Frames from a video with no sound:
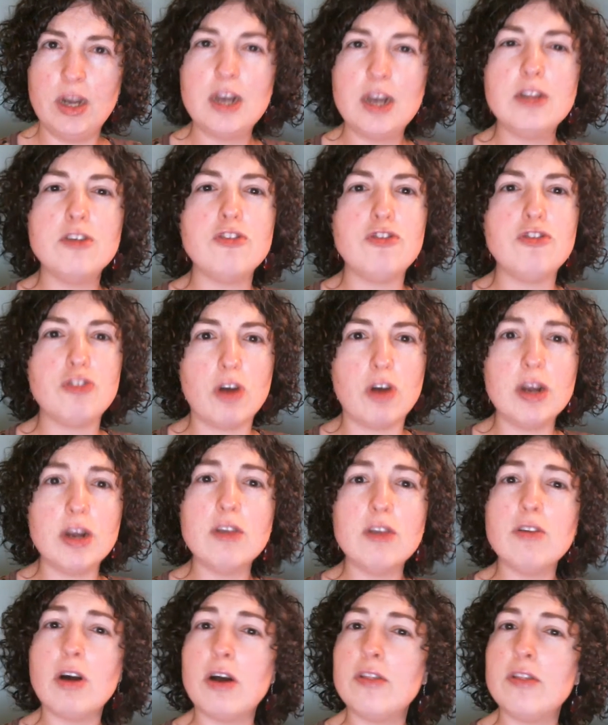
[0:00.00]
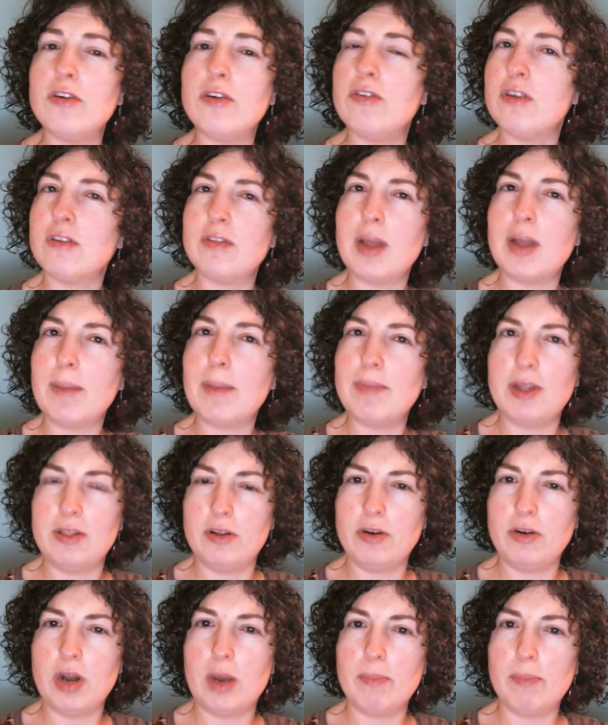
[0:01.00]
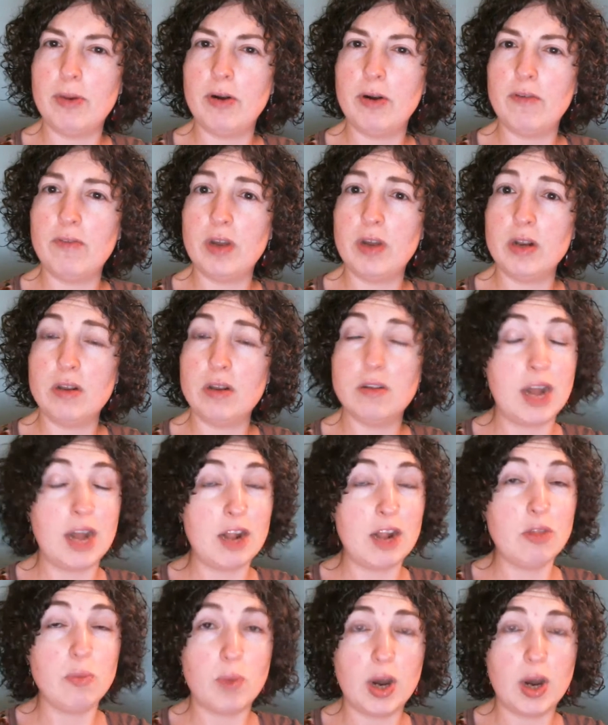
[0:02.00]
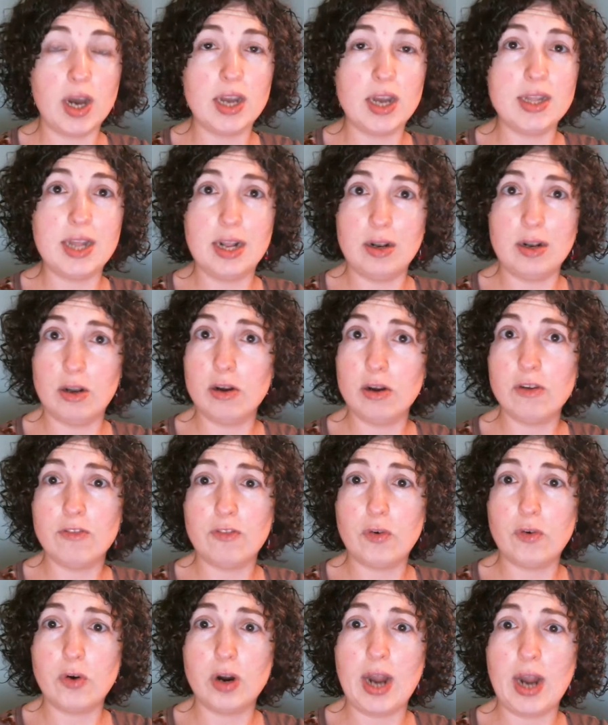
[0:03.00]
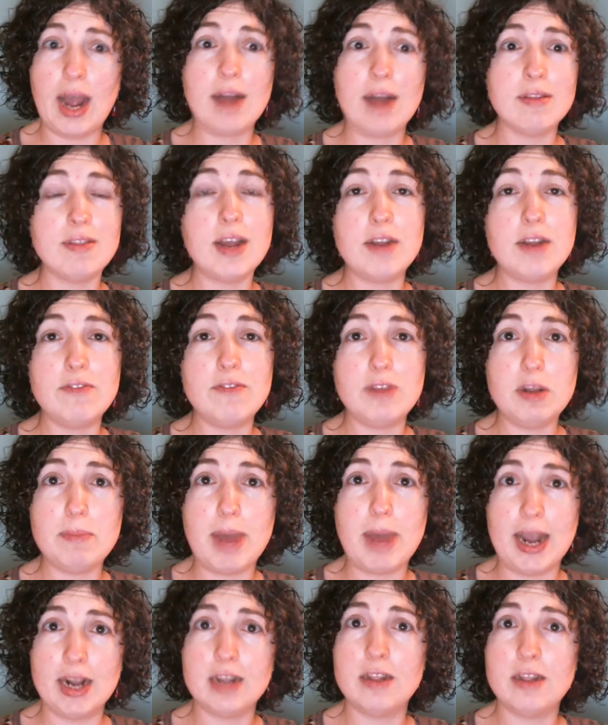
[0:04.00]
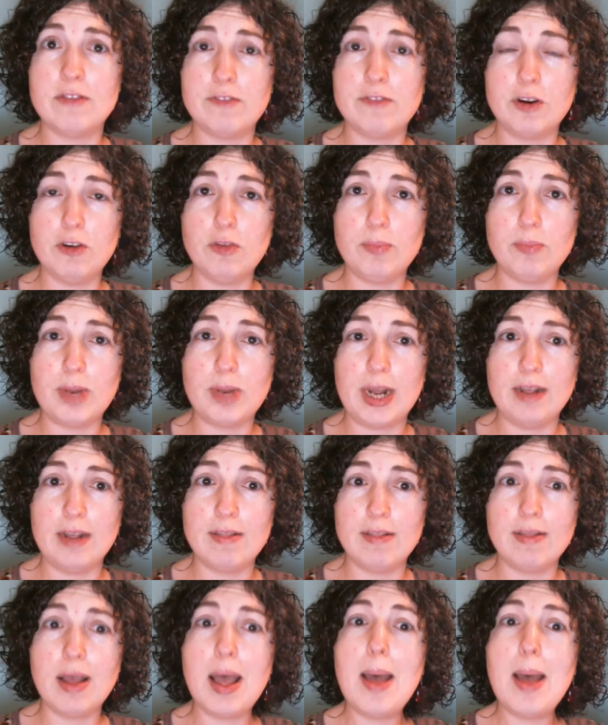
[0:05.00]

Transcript: The strongest authors accept that they're not perfect. That's why they look for outside feedback in the first place.